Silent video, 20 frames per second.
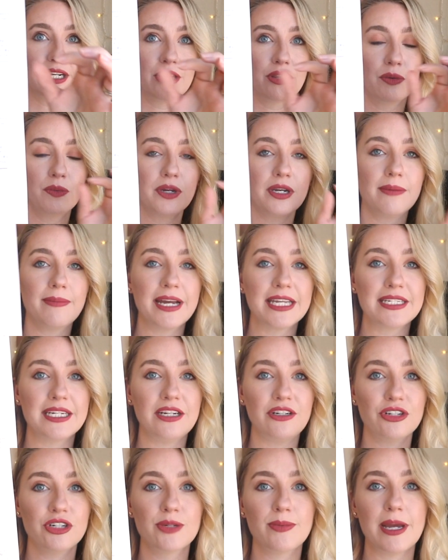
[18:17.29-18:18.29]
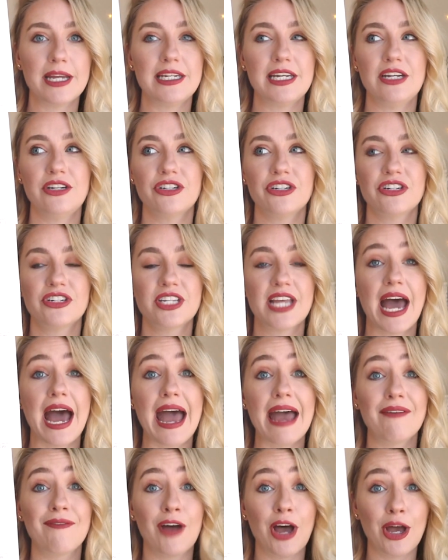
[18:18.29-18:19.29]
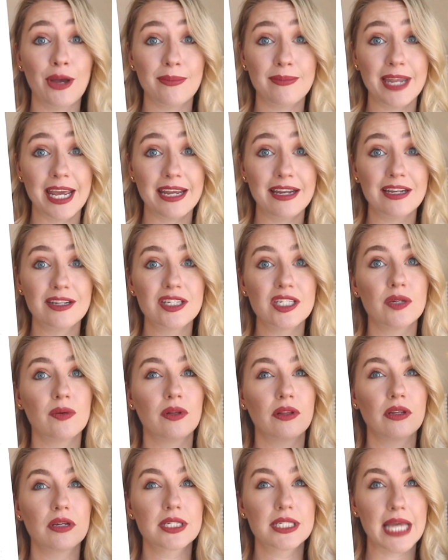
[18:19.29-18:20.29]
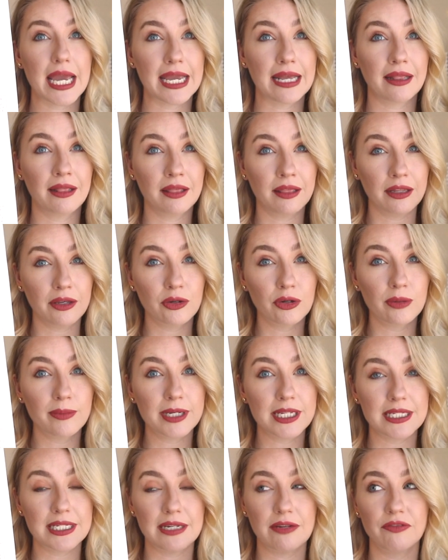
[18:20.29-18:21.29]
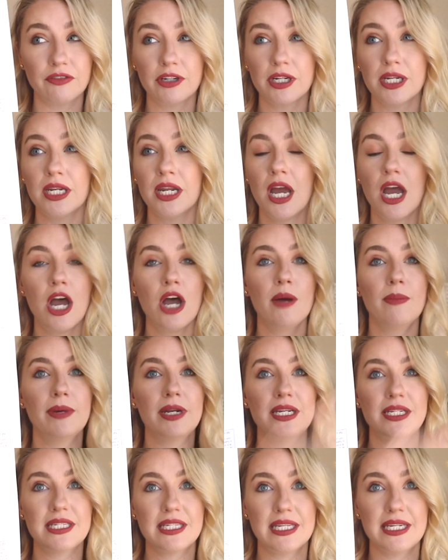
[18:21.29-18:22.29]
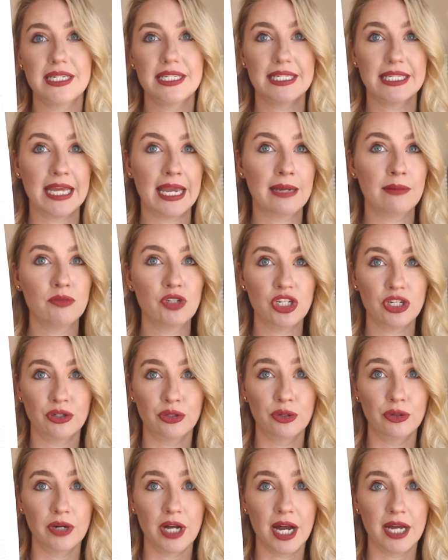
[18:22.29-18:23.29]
Now the one in my Teachers Pay Teachers I have updated so it looks a little bit different, but it's the same general